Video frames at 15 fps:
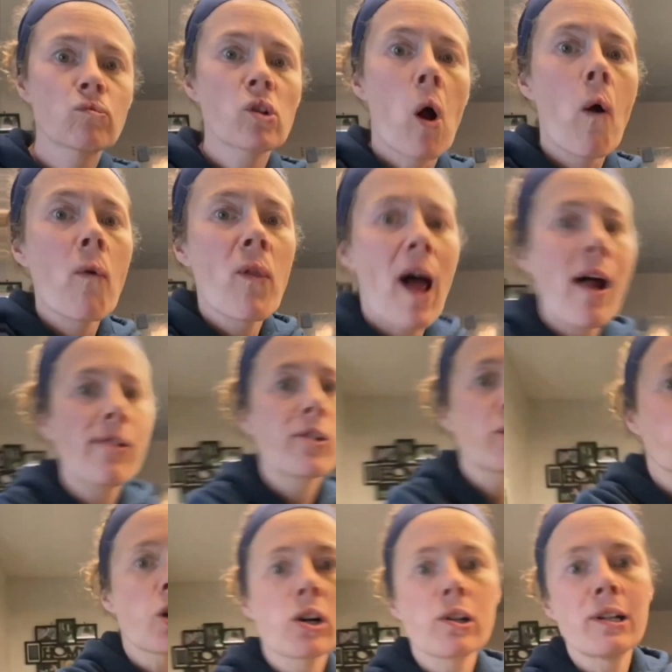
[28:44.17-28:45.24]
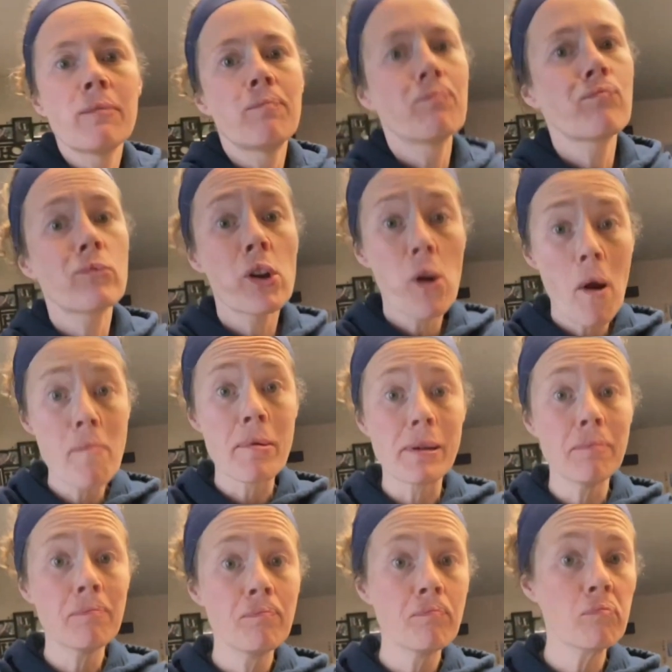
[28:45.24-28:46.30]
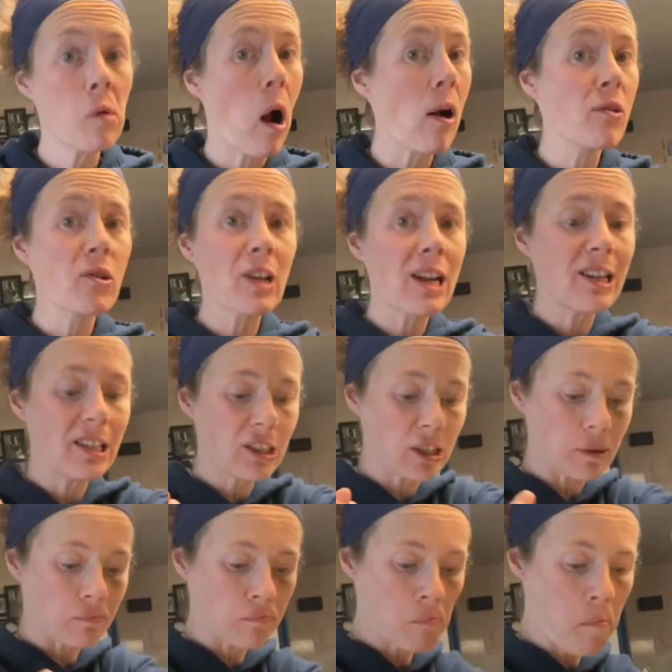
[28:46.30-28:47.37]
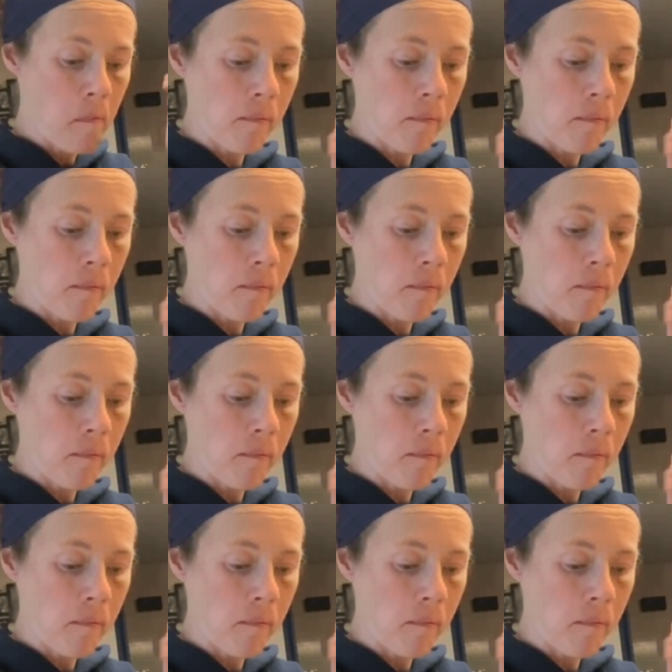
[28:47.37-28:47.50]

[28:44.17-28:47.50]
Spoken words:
Coat that in chocolate. You know what I mean? It's that easy.